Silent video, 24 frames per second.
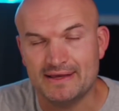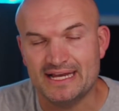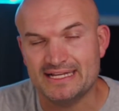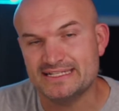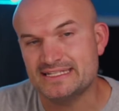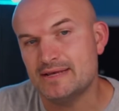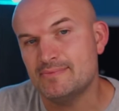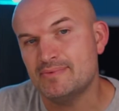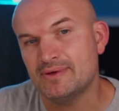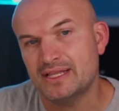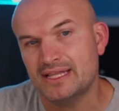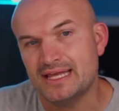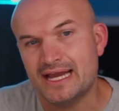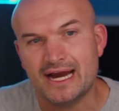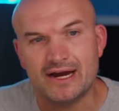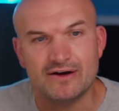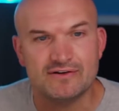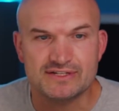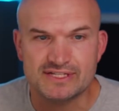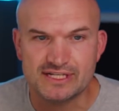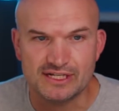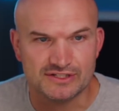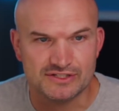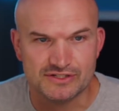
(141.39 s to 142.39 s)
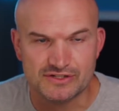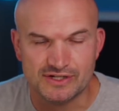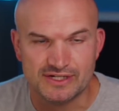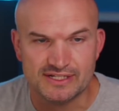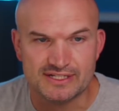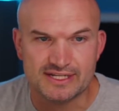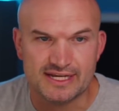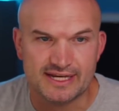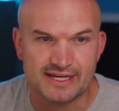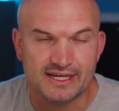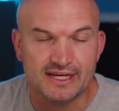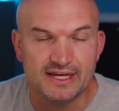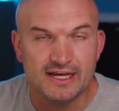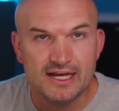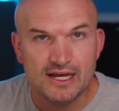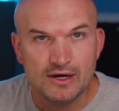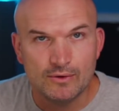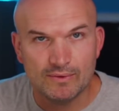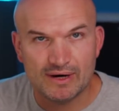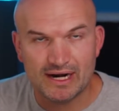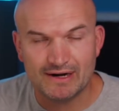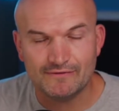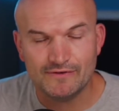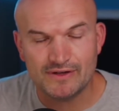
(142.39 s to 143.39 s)
And typically I always tell students, like,
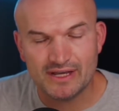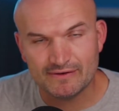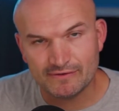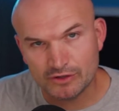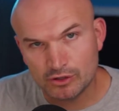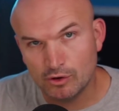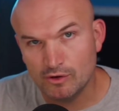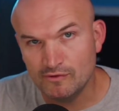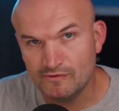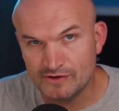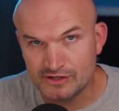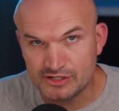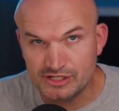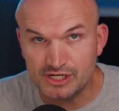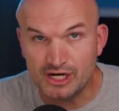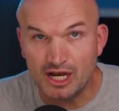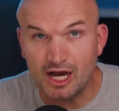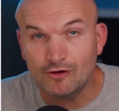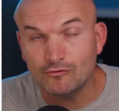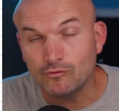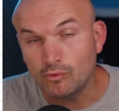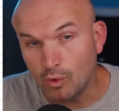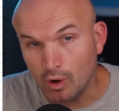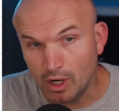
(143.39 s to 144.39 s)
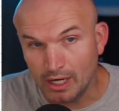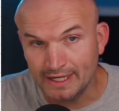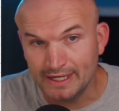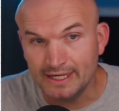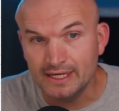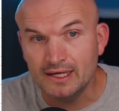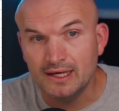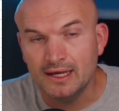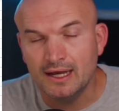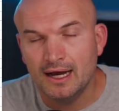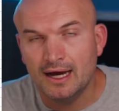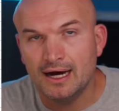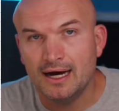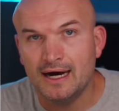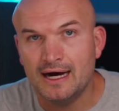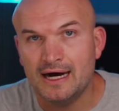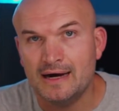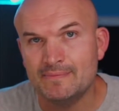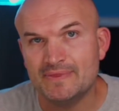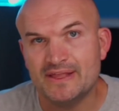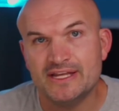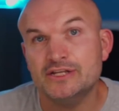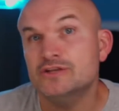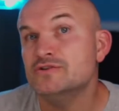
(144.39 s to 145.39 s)
whenever you have a coefficient of 1,
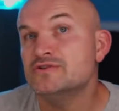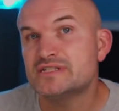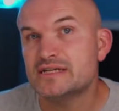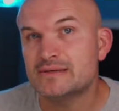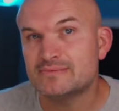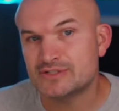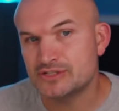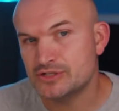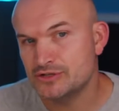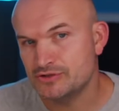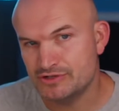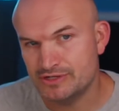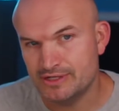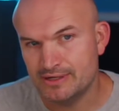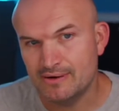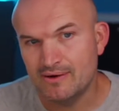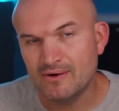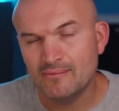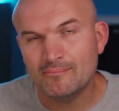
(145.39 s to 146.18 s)
then use substitution.